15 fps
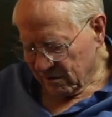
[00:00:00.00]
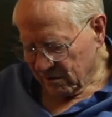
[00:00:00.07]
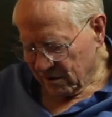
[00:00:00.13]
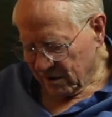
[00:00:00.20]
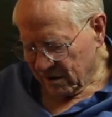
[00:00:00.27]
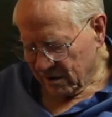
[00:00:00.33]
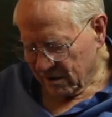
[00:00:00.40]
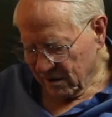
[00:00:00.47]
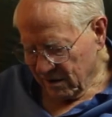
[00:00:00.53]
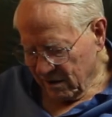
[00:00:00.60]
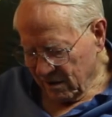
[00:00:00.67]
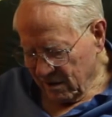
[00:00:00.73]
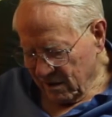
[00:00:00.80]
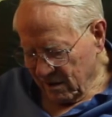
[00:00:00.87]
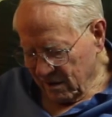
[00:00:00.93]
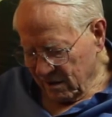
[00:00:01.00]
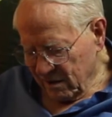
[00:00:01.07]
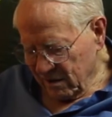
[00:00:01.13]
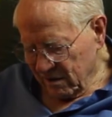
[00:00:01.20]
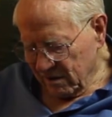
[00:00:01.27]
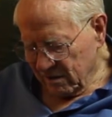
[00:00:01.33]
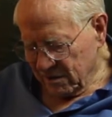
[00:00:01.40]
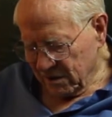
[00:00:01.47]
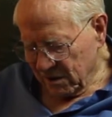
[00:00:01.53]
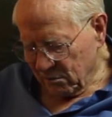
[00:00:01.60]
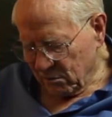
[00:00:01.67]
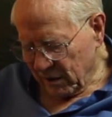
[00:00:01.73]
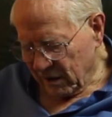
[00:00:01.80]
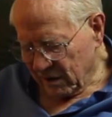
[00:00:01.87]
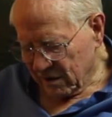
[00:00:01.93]
what she
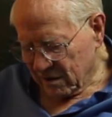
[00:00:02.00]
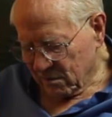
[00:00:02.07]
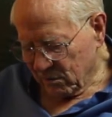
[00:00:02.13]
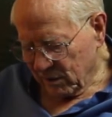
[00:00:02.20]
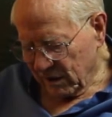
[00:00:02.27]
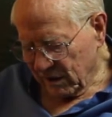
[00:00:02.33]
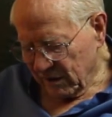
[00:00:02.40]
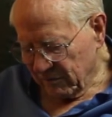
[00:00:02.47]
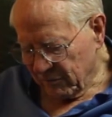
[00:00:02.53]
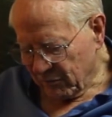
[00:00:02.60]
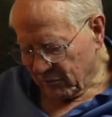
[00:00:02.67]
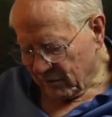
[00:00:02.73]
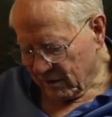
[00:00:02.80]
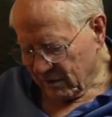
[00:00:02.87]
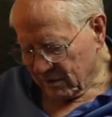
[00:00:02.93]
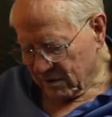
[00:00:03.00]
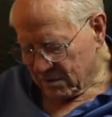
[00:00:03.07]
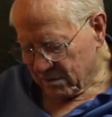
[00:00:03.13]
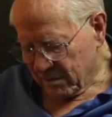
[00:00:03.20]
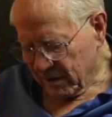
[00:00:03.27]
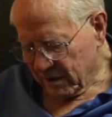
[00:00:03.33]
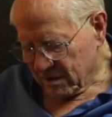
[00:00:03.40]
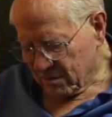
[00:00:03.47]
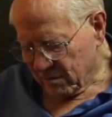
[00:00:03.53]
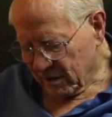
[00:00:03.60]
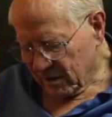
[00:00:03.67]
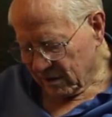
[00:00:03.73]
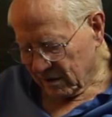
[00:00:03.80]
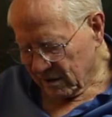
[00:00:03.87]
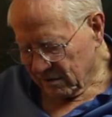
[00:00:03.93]
meant to me, express
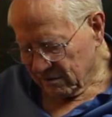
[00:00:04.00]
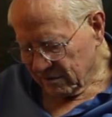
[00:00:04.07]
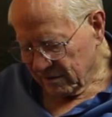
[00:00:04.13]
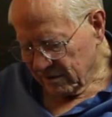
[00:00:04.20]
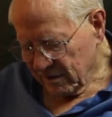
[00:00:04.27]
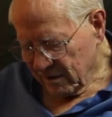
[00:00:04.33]
my love.